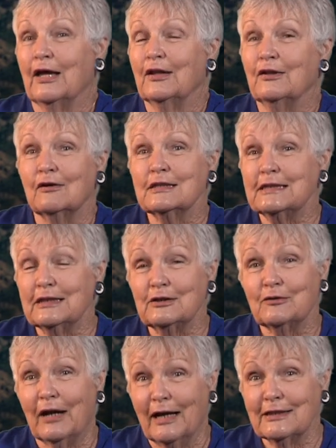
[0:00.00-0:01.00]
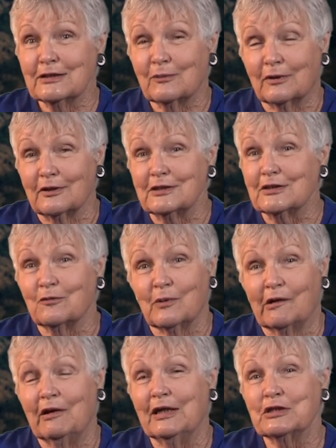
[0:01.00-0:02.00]
Those little ground squirrels are
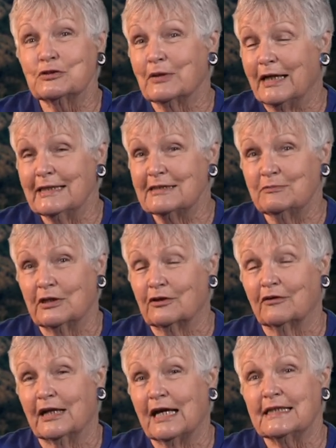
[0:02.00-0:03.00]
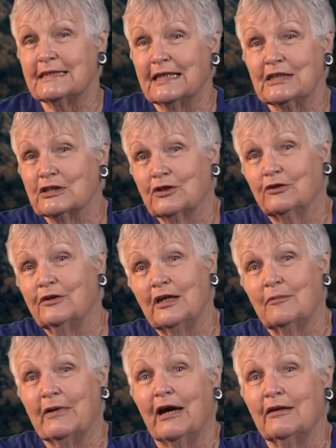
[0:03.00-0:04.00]
wearing a transmitter, and as they
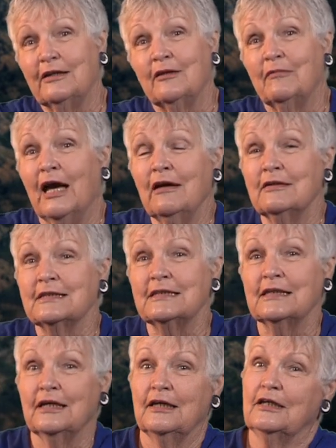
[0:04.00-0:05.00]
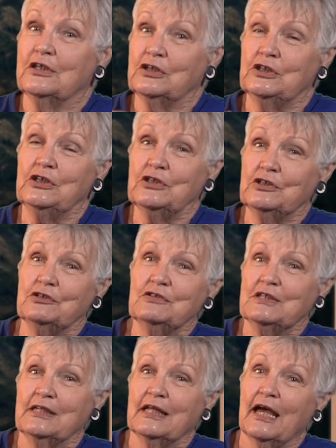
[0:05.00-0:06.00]
scurry about in the mountains, she's
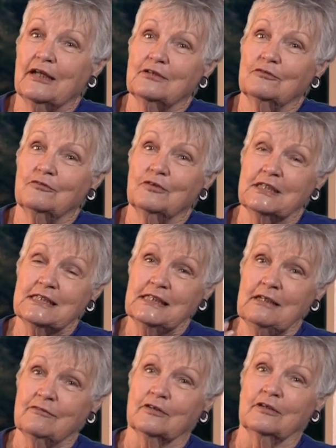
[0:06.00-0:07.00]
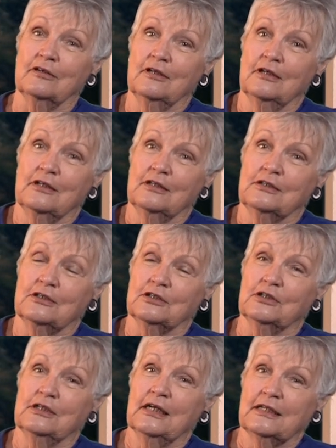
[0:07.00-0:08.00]
using that receiver to
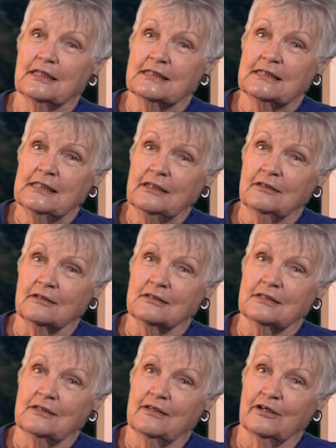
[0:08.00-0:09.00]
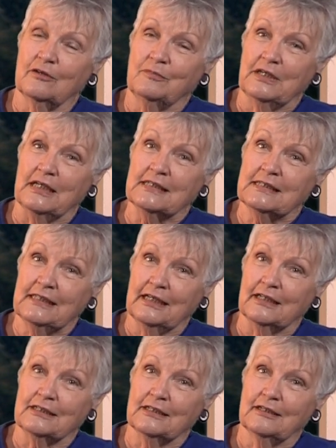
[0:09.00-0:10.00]
get the signals that are being
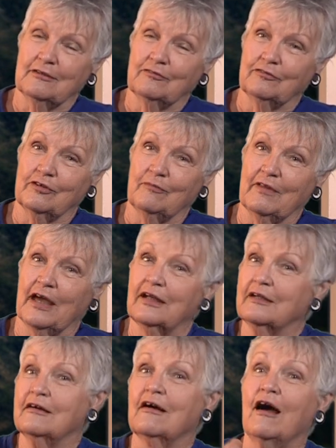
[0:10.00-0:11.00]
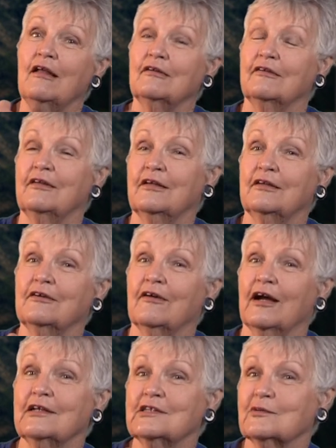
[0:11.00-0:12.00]
sent from that collar that the
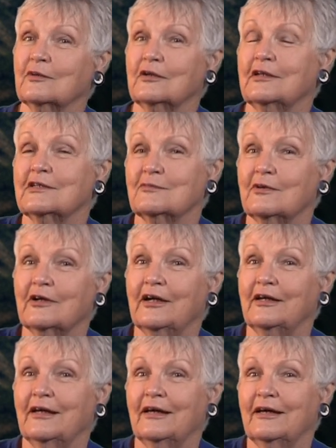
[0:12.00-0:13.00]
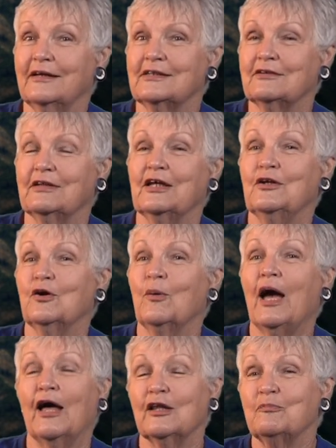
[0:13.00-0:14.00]
ground squirrel is wearing so they know
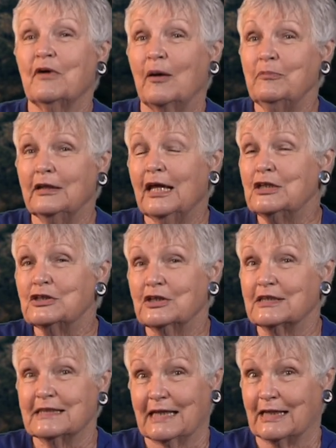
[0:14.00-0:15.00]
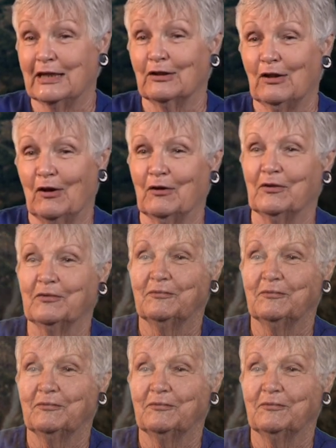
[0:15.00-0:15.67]
how the population is getting along.